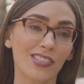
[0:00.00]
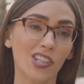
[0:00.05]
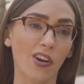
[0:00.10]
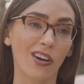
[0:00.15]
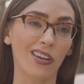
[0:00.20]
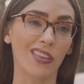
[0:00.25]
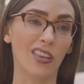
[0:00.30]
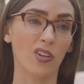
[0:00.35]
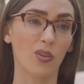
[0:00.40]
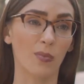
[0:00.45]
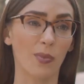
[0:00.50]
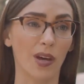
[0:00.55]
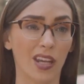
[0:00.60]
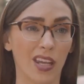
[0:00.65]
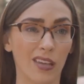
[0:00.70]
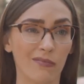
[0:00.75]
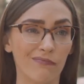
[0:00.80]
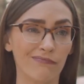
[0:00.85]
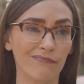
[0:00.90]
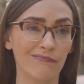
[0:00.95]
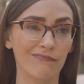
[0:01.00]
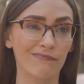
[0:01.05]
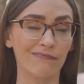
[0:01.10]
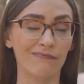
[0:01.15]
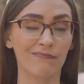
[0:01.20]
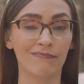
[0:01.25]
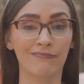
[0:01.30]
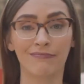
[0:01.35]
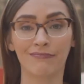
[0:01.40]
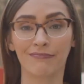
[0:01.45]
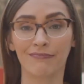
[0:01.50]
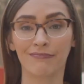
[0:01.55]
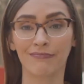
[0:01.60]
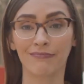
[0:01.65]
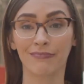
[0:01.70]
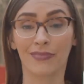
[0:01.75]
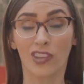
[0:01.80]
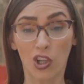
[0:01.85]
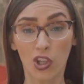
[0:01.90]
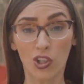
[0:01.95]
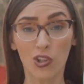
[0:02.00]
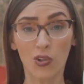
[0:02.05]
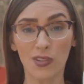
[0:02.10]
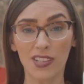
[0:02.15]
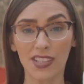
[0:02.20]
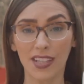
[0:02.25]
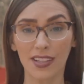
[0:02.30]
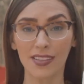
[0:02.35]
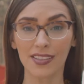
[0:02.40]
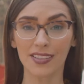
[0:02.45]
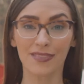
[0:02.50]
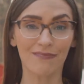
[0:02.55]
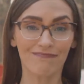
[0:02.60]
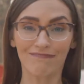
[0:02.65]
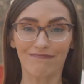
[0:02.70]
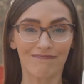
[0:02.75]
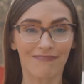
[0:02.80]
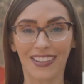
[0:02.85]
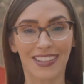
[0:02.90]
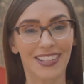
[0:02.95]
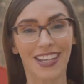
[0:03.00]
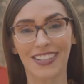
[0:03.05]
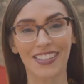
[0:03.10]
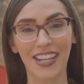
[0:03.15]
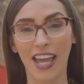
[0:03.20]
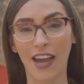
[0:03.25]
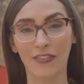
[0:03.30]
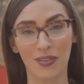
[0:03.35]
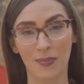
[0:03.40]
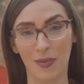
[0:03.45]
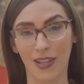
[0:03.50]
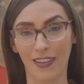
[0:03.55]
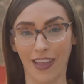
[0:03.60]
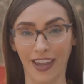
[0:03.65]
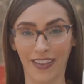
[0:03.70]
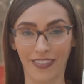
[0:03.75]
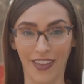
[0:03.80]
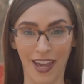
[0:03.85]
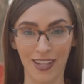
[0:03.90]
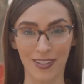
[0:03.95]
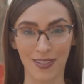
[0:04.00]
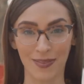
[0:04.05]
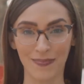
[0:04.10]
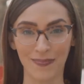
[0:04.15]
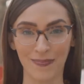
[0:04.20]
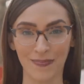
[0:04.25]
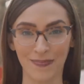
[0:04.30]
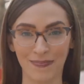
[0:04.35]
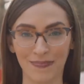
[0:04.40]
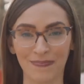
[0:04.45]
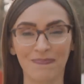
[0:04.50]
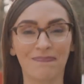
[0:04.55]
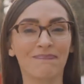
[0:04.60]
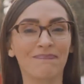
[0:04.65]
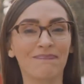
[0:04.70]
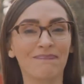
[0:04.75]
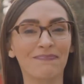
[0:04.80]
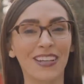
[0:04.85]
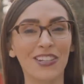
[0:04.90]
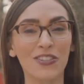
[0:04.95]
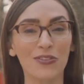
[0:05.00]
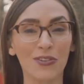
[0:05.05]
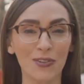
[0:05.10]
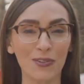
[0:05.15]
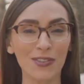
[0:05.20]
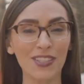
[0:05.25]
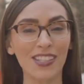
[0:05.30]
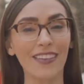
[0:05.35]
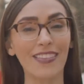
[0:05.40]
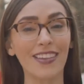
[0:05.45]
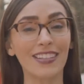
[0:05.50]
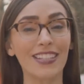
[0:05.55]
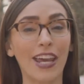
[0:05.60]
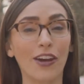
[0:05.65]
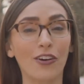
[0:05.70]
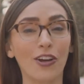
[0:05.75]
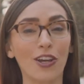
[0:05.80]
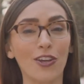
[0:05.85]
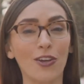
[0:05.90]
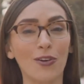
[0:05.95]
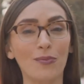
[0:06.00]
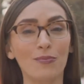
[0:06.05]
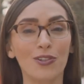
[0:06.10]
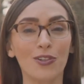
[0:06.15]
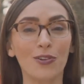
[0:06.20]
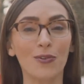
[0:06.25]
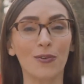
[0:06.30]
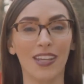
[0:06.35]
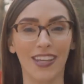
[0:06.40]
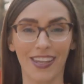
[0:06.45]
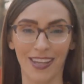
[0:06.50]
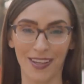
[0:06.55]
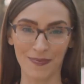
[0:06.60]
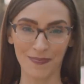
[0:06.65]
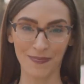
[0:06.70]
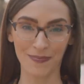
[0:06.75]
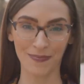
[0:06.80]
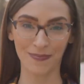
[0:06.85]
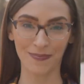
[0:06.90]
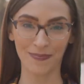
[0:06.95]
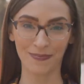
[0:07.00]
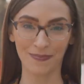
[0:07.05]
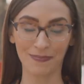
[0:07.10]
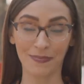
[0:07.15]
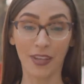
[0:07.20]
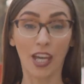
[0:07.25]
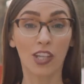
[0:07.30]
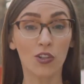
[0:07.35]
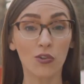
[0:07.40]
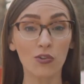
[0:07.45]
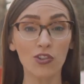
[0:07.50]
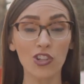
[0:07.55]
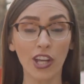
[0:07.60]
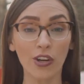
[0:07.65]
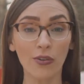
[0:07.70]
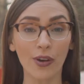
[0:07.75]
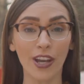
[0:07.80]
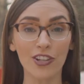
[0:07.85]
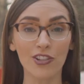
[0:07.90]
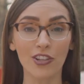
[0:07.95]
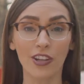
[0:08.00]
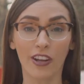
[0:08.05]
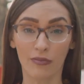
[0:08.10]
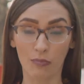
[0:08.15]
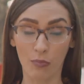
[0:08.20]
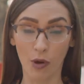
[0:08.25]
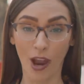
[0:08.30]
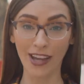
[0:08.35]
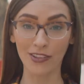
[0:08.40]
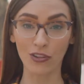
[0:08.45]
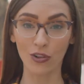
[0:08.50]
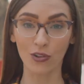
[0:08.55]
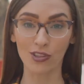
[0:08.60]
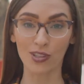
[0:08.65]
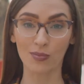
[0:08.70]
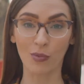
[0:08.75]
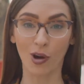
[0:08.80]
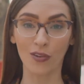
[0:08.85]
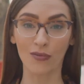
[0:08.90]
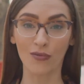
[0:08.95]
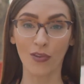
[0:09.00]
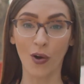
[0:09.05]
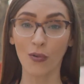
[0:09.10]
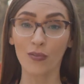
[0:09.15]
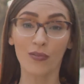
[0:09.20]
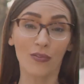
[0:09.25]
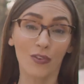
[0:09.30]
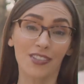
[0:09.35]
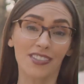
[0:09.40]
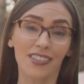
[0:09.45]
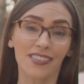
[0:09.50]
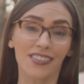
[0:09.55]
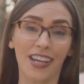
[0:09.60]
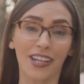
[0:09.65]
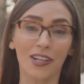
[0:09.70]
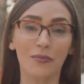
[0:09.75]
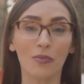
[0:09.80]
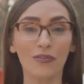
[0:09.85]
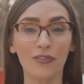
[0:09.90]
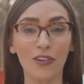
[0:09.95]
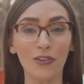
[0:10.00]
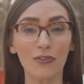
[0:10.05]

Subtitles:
Sorry, little buddy. The good news is, it doesn't have to be like that. Introducing the Teracube 2e, a new generation of practical smartphone for a sustainable